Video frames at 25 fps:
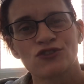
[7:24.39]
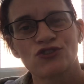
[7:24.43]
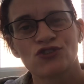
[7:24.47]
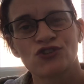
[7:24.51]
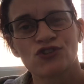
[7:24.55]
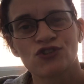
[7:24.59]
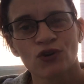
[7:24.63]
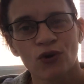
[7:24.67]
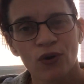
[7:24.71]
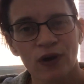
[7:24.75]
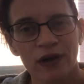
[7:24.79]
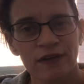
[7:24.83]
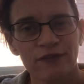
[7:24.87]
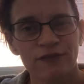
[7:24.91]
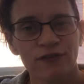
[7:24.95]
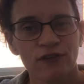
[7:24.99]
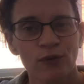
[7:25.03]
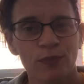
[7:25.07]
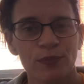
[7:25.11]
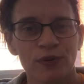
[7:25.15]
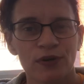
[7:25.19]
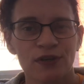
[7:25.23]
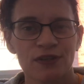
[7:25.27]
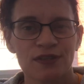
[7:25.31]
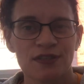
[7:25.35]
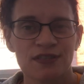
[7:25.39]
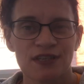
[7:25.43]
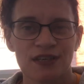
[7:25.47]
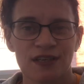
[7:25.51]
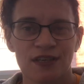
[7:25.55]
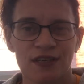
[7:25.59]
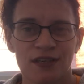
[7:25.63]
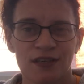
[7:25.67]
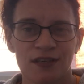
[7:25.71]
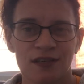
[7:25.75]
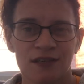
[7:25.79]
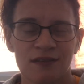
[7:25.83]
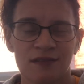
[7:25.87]
joyful
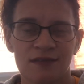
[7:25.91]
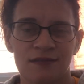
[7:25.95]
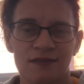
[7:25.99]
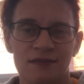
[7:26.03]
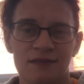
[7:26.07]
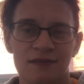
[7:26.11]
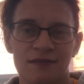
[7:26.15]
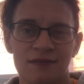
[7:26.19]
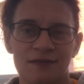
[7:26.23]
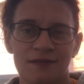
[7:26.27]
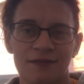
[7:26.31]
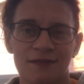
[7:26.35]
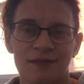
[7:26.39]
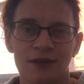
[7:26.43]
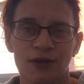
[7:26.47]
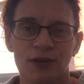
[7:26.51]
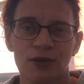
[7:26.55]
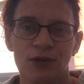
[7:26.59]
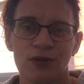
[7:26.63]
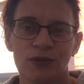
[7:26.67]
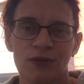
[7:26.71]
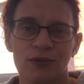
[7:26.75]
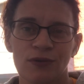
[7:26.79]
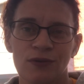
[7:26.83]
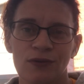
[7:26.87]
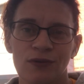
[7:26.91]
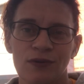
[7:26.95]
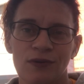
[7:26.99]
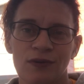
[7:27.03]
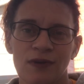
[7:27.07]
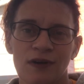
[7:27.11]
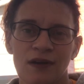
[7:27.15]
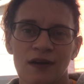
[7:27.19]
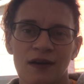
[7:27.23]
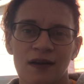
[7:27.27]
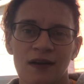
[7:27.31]
person who,